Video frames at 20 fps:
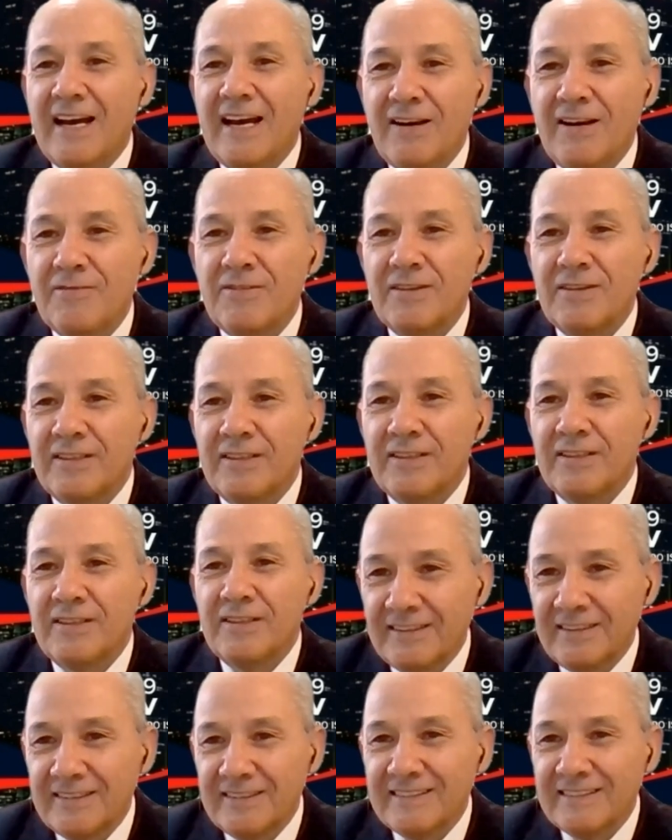have
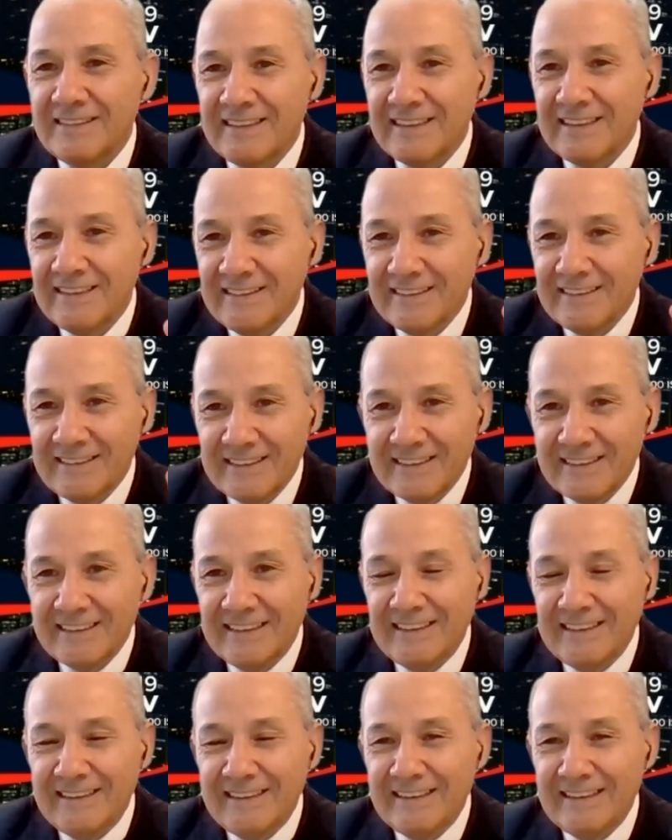this
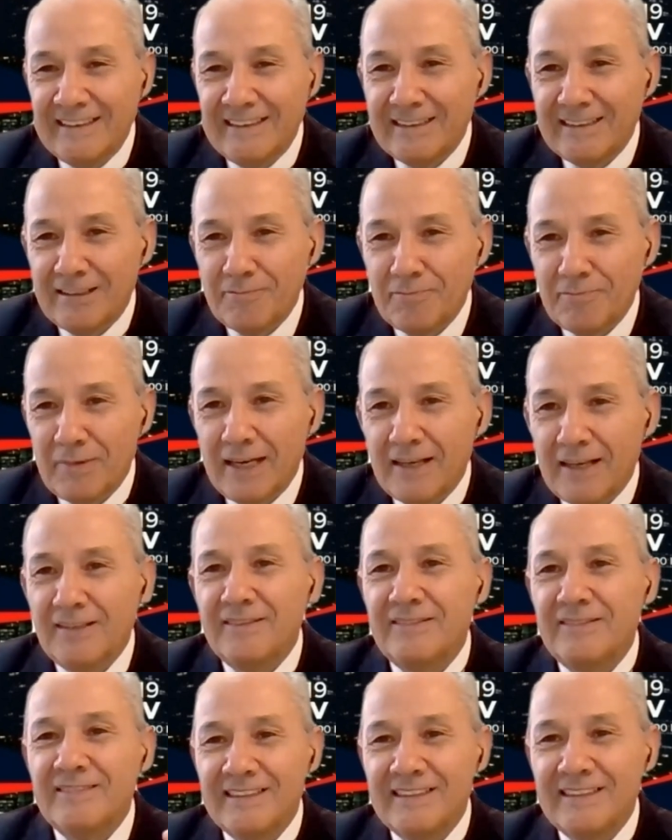in their
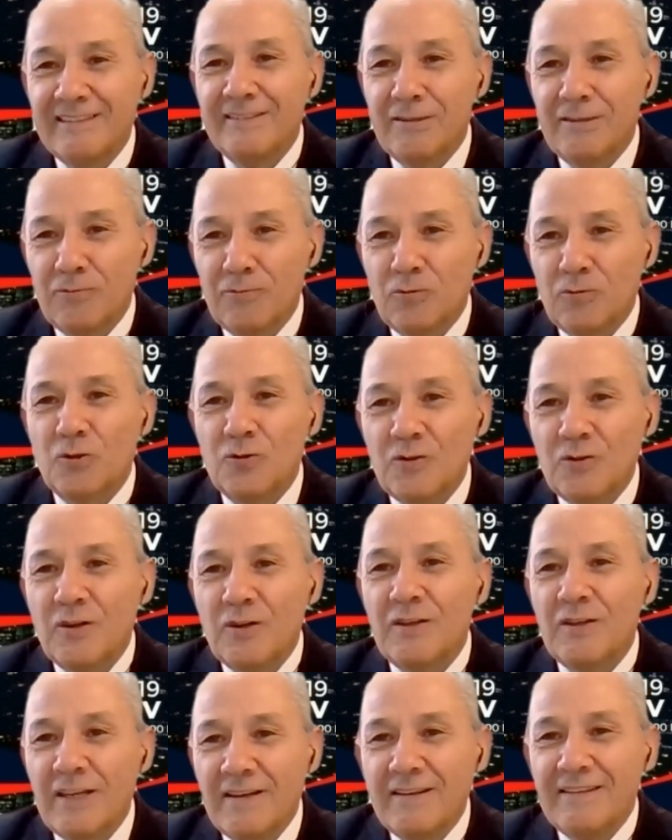minds, the
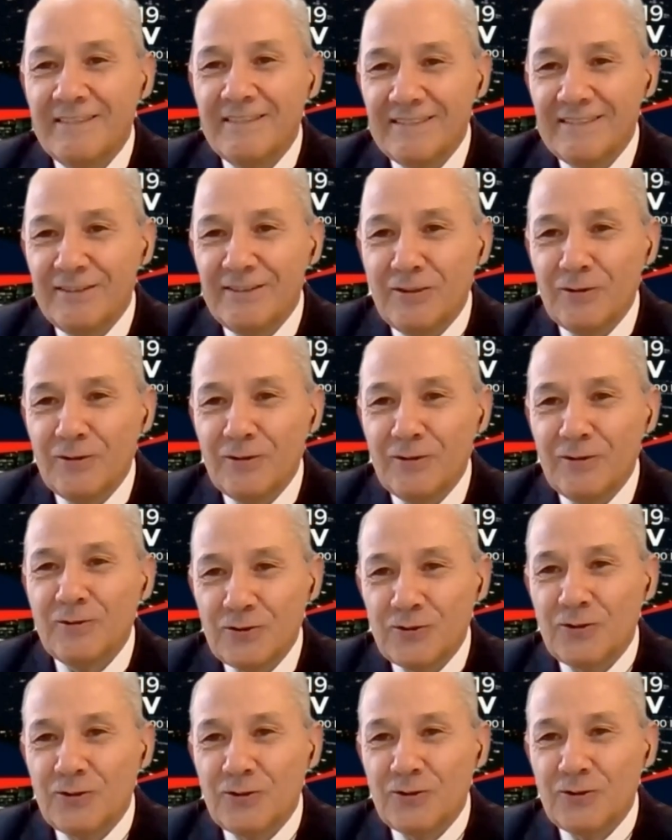word, you
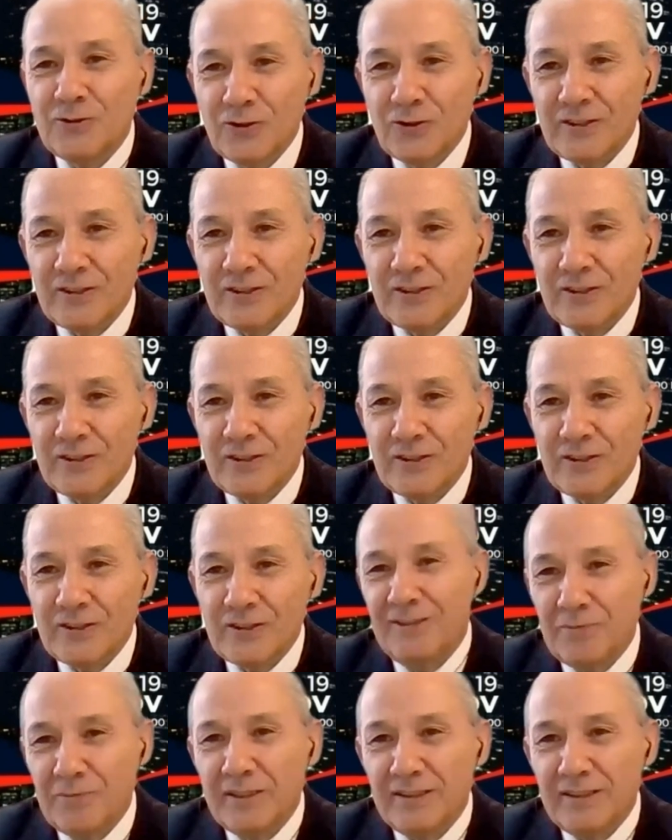know, social
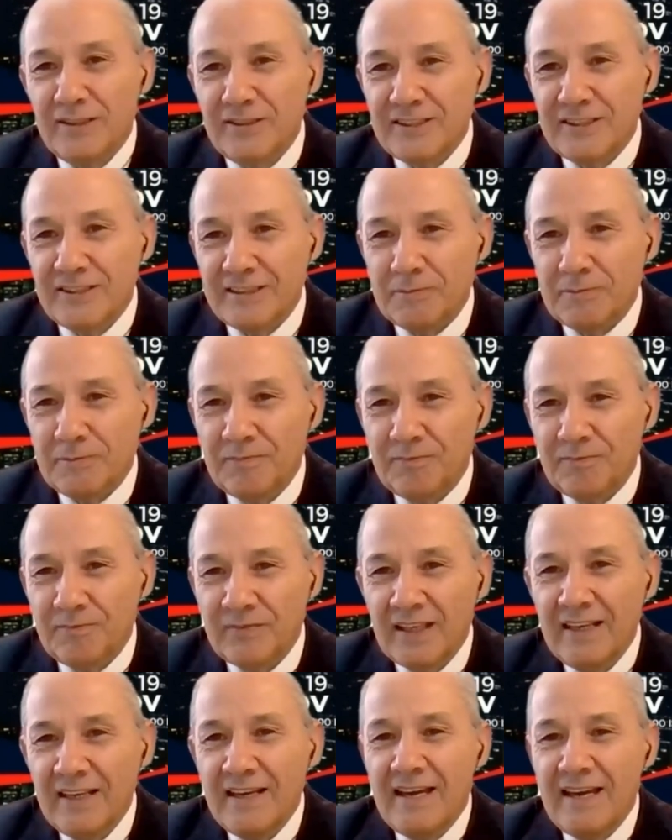entrepreneurship.
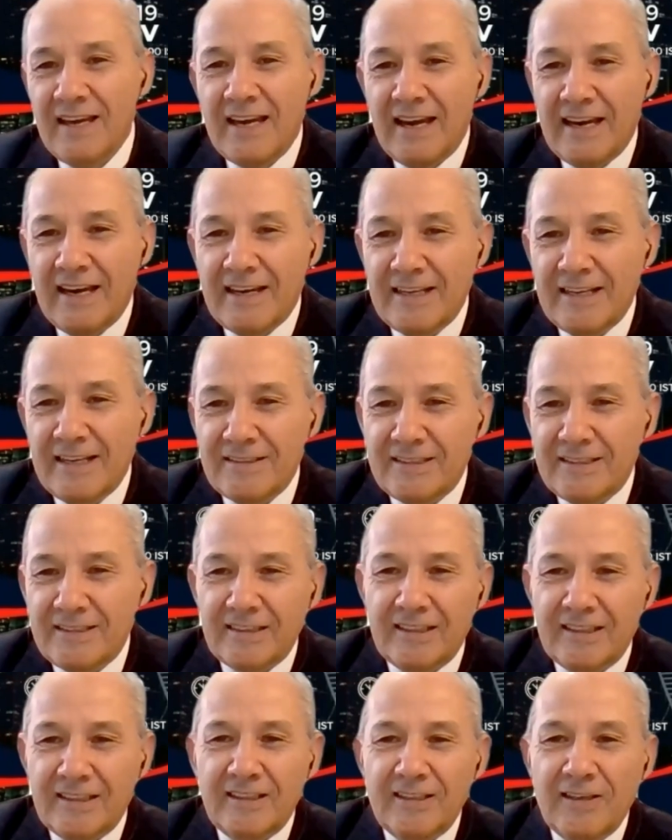
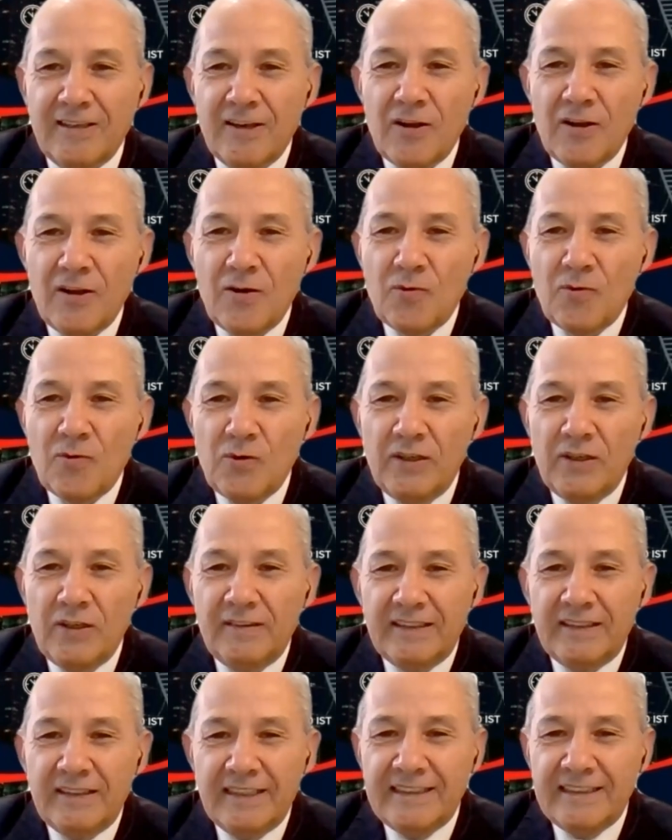And
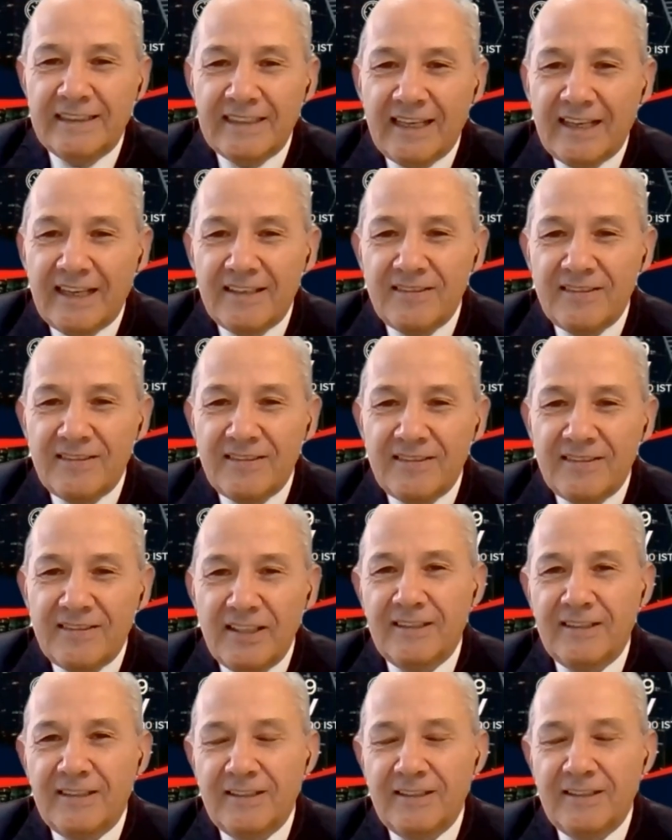I
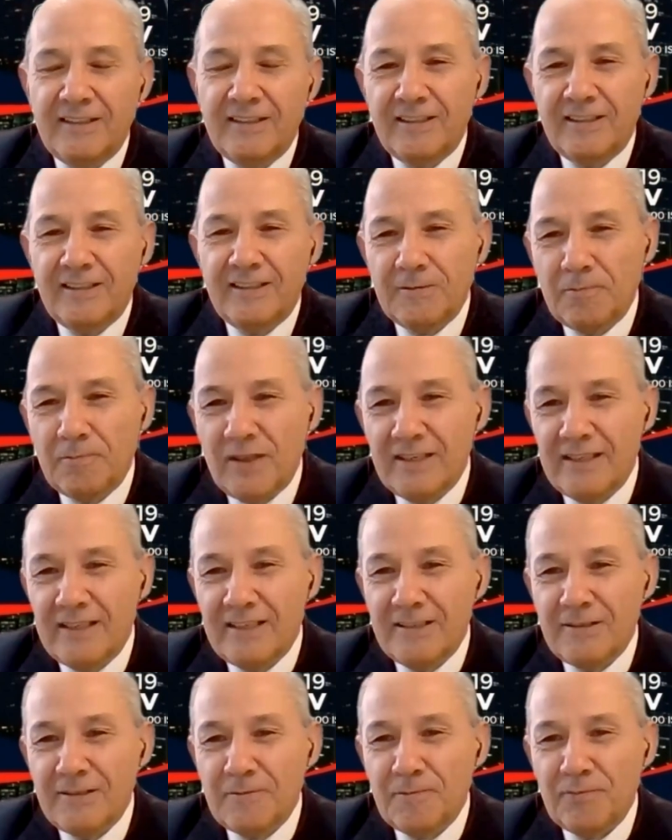think
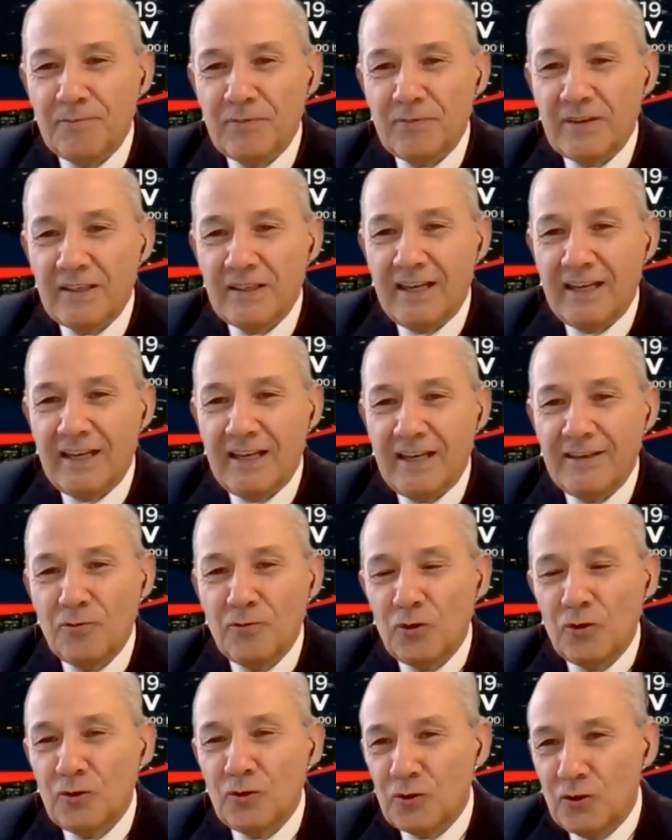
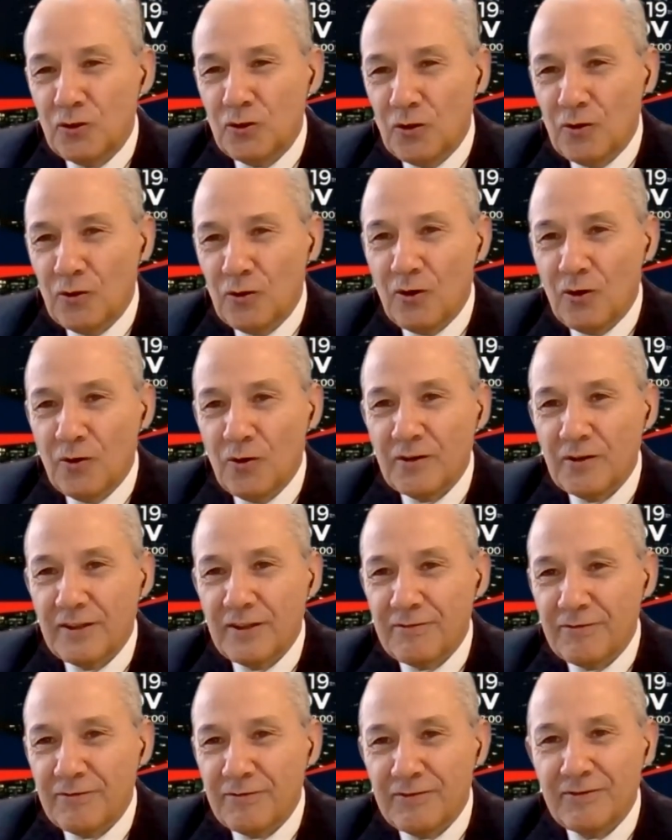I don't want to go
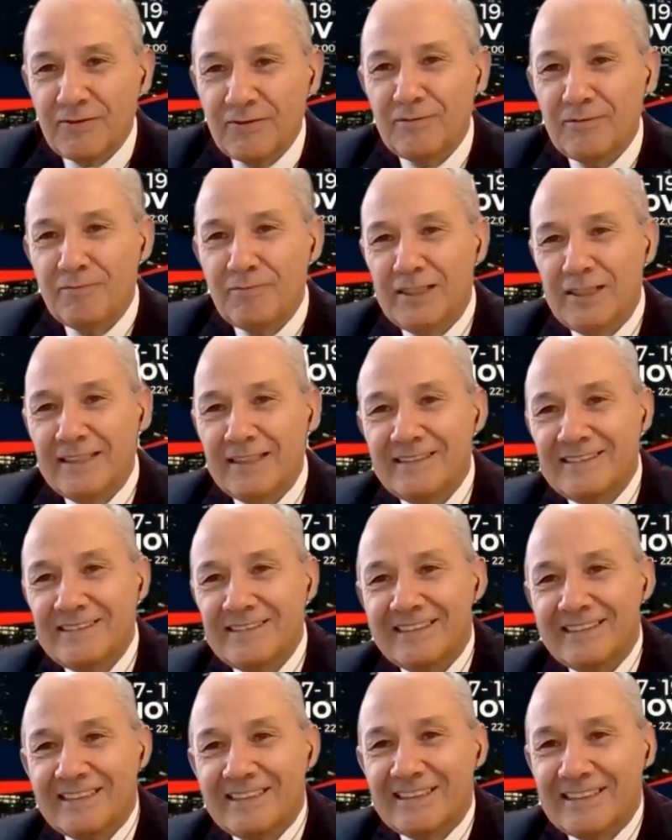over the 15
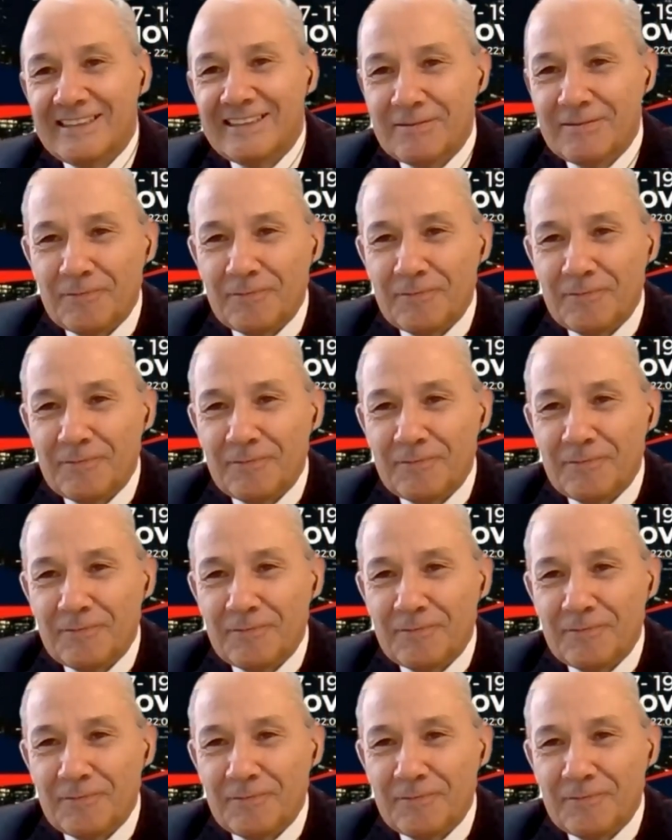minutes.